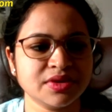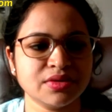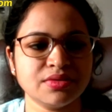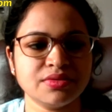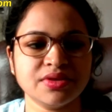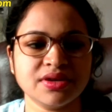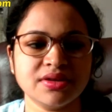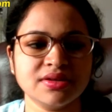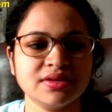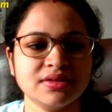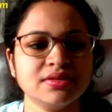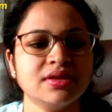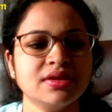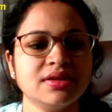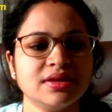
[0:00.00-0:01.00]
or we can
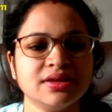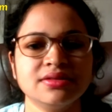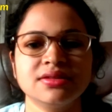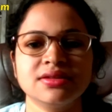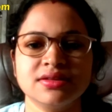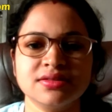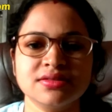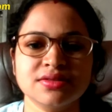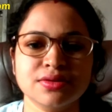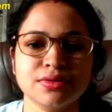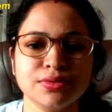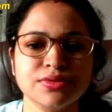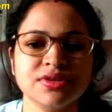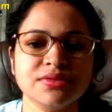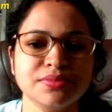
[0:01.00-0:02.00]
tell like test
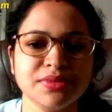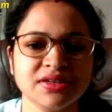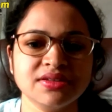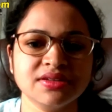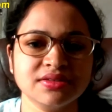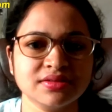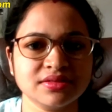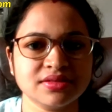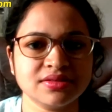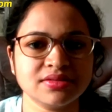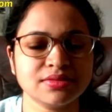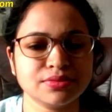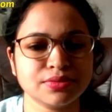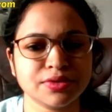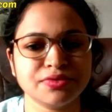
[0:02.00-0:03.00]
closer meeting. This
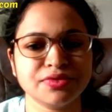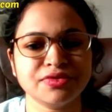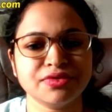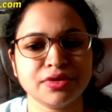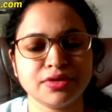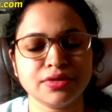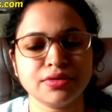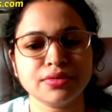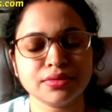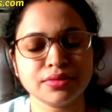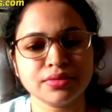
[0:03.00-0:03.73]
is what we follow.